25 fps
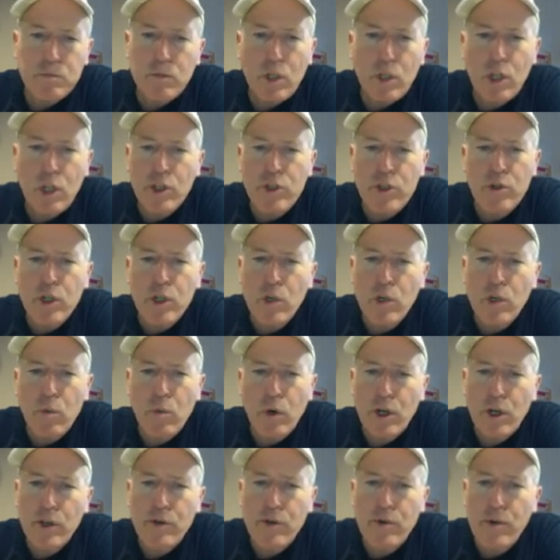You can
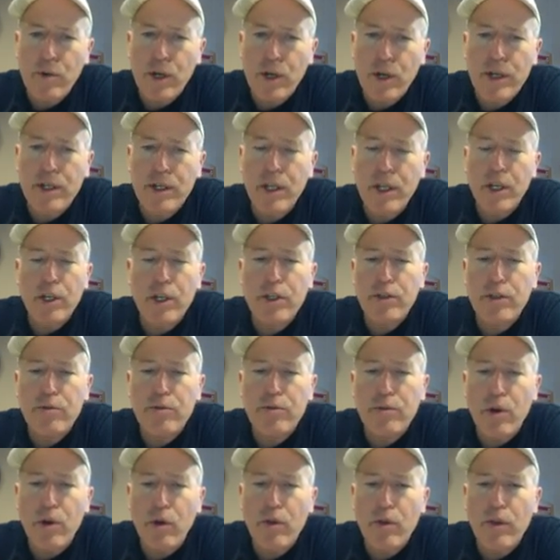work through it. You
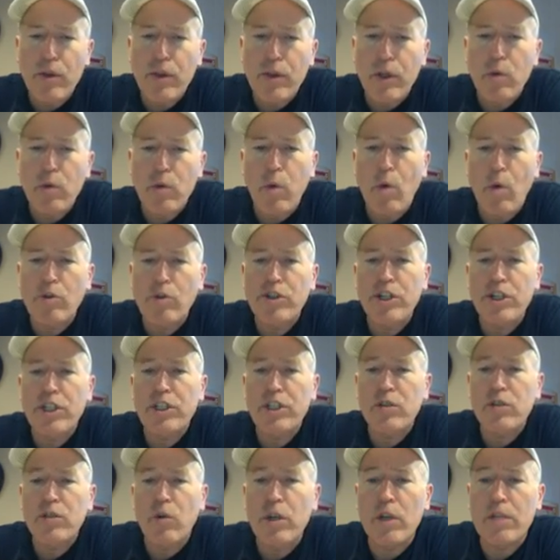know that the quotient
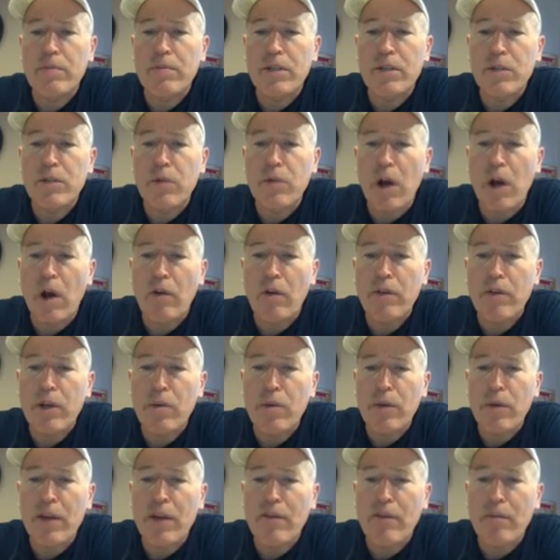is going to be 12. Here
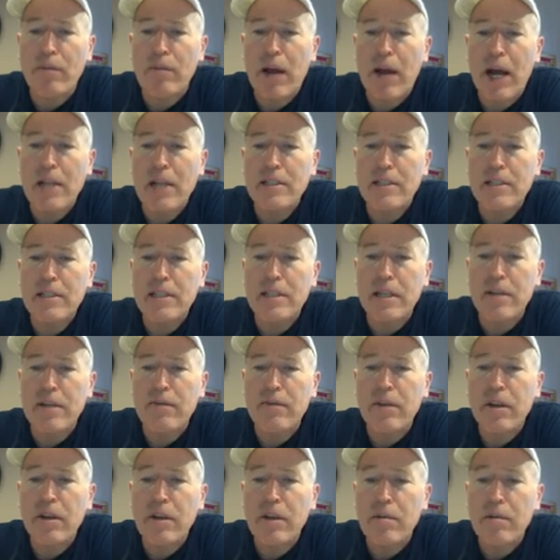we have a
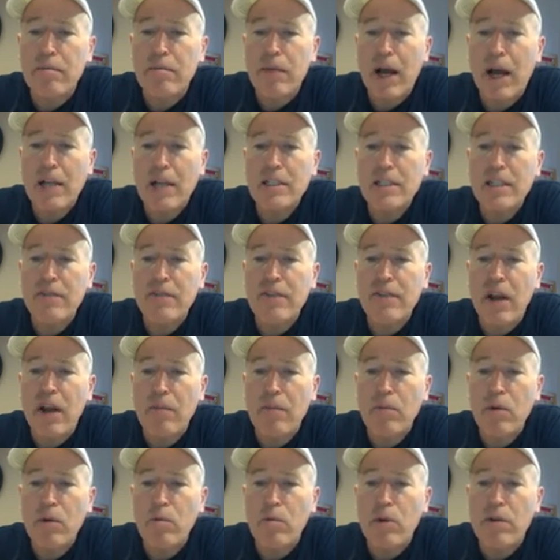positive
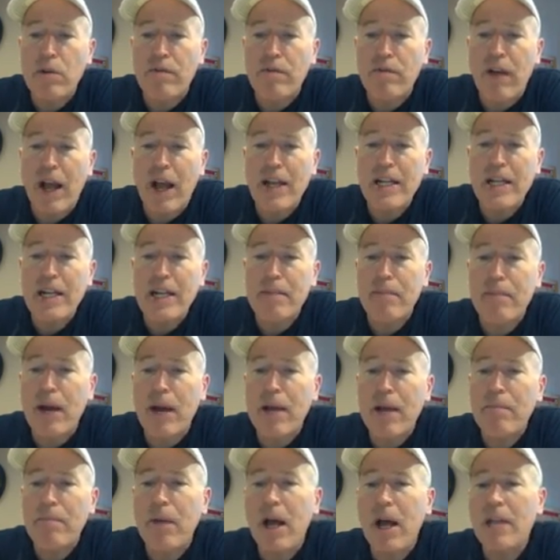number. We're dividing it
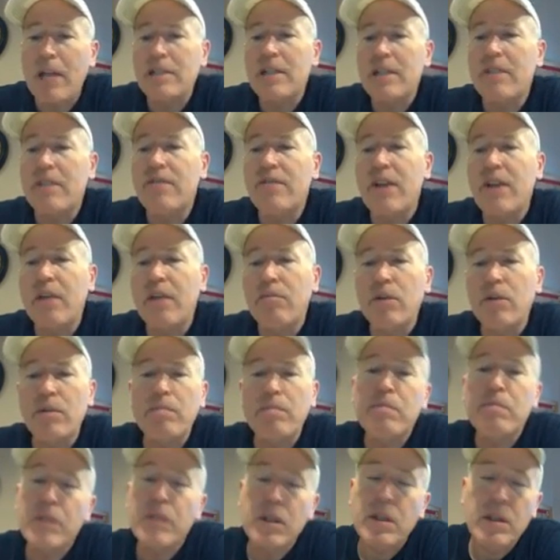by a positive
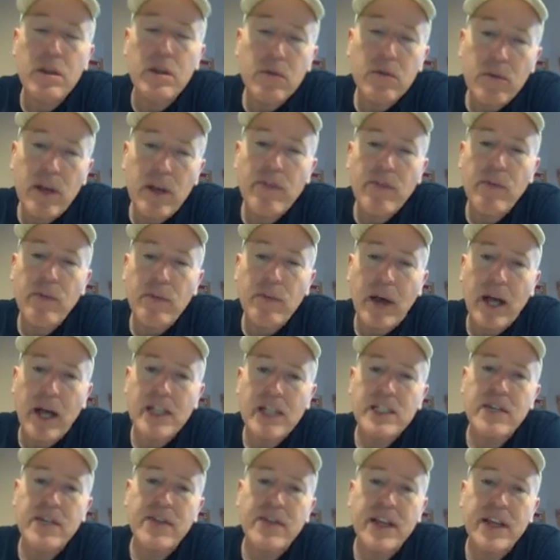number. We have a
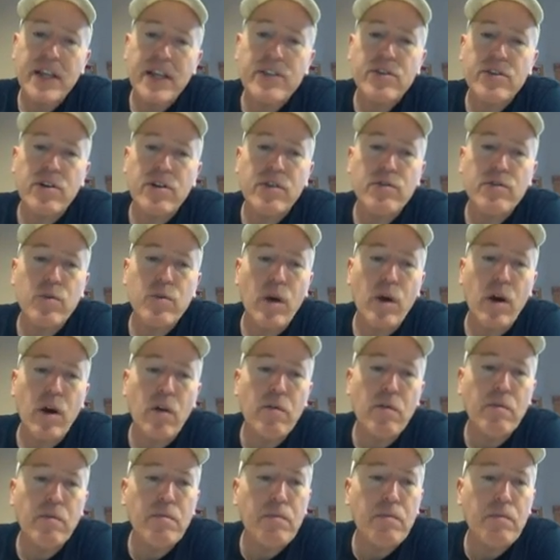positive answer of
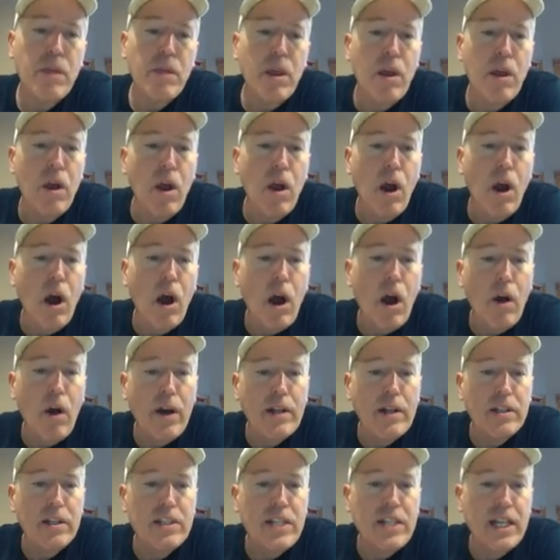12. All
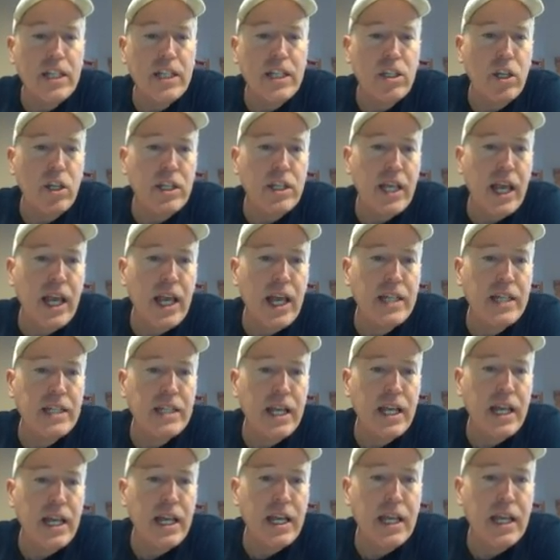right, let's take a look at
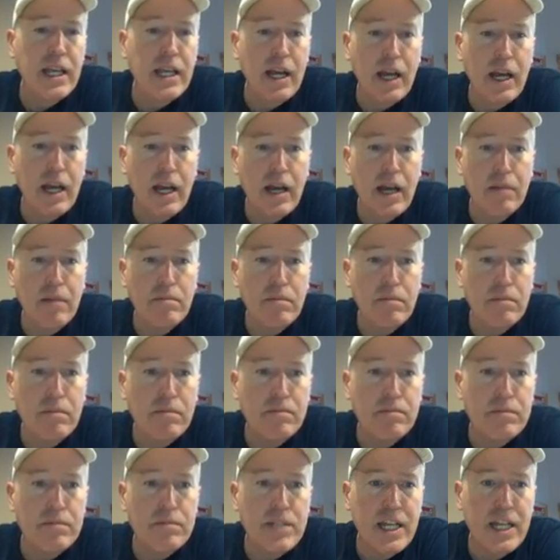a
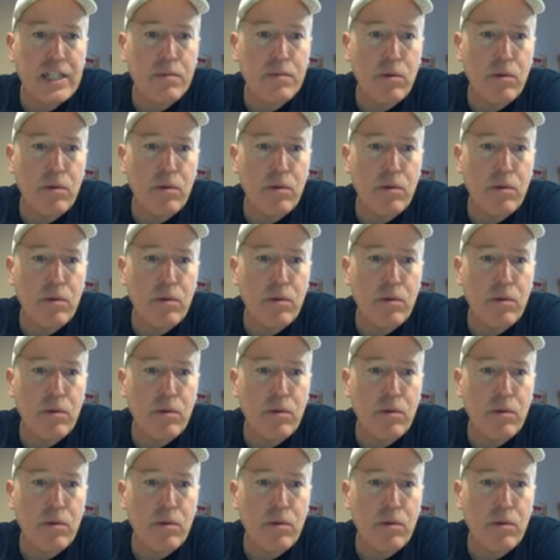decimal